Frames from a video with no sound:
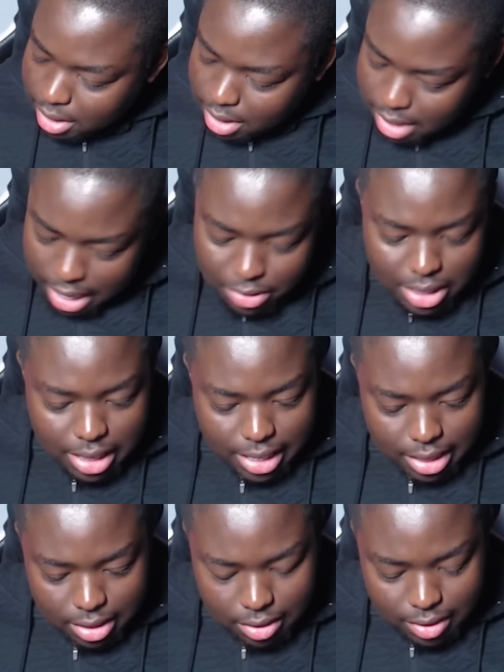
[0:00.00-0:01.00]
I really like
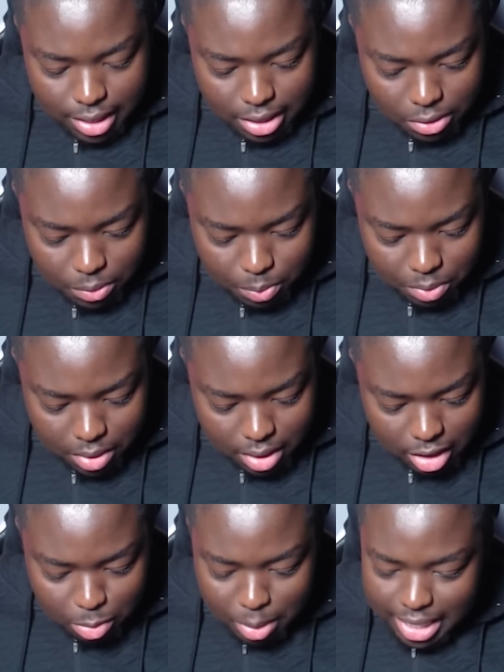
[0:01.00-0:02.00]
this, thank you.
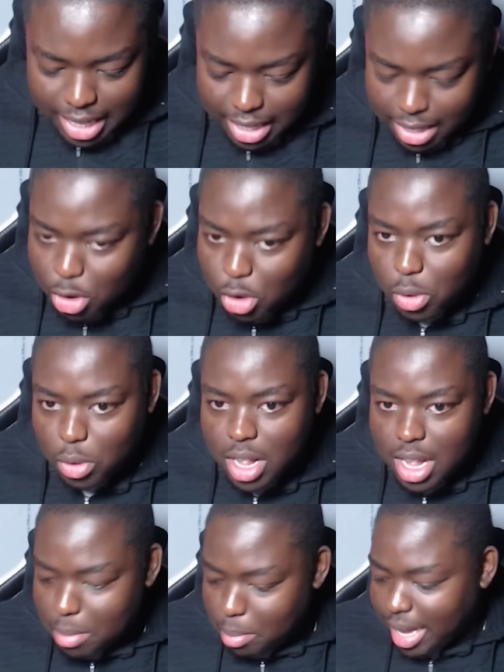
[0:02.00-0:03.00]
Despite getting cold,
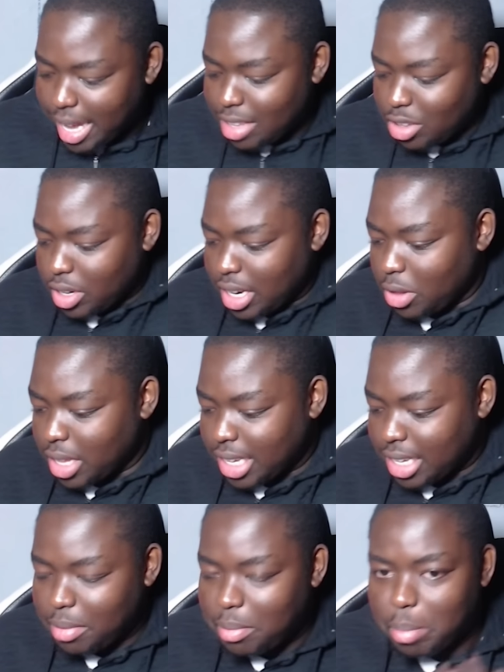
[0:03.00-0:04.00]
my hands are now like
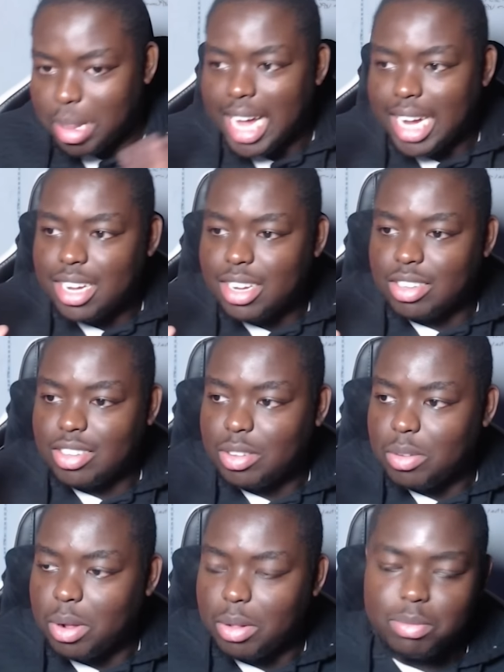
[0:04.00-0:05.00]
black because, well,